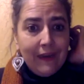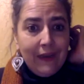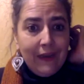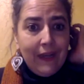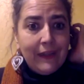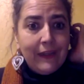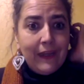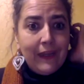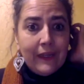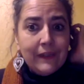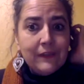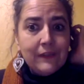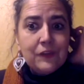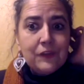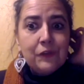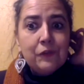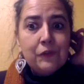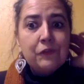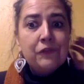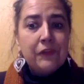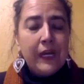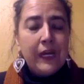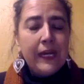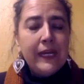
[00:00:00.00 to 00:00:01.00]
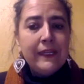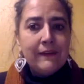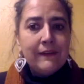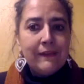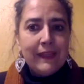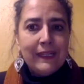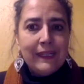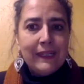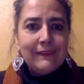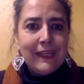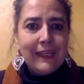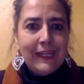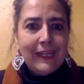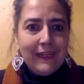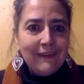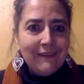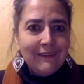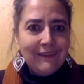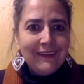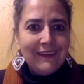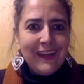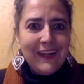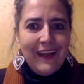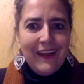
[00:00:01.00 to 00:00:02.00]
I do find that
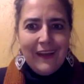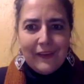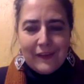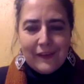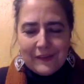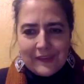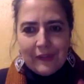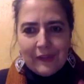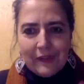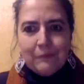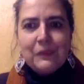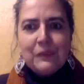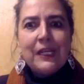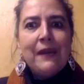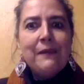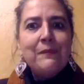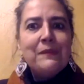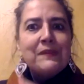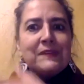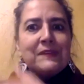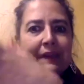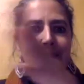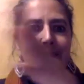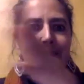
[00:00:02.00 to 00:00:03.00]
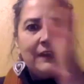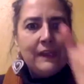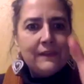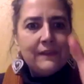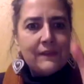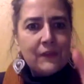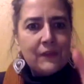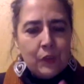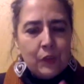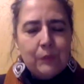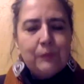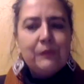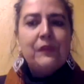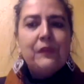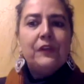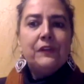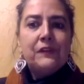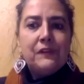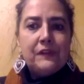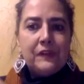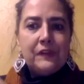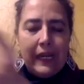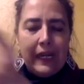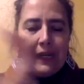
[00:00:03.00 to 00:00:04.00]
then sometimes in these groups,
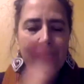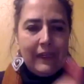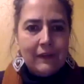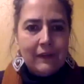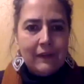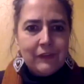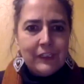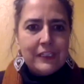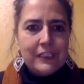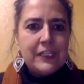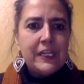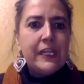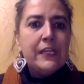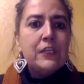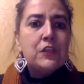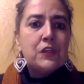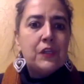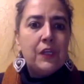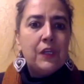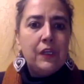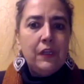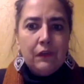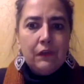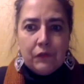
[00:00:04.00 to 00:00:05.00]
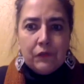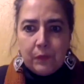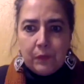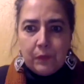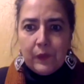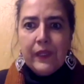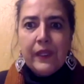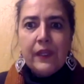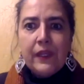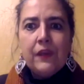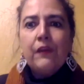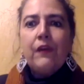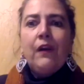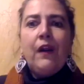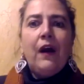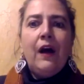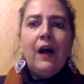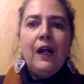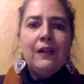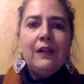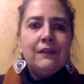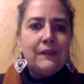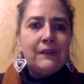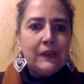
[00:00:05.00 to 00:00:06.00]
there's that invitation of bring your
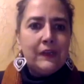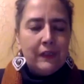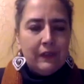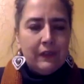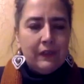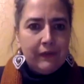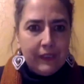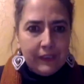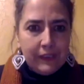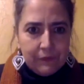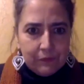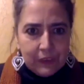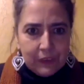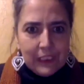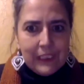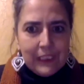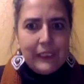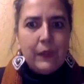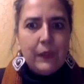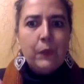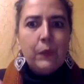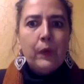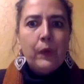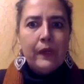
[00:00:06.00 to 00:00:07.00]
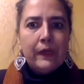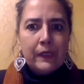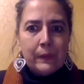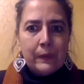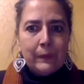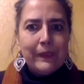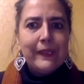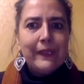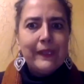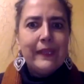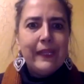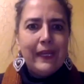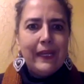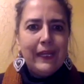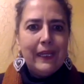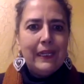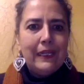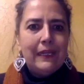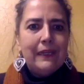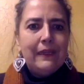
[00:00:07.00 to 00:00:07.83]
altar and really work with it.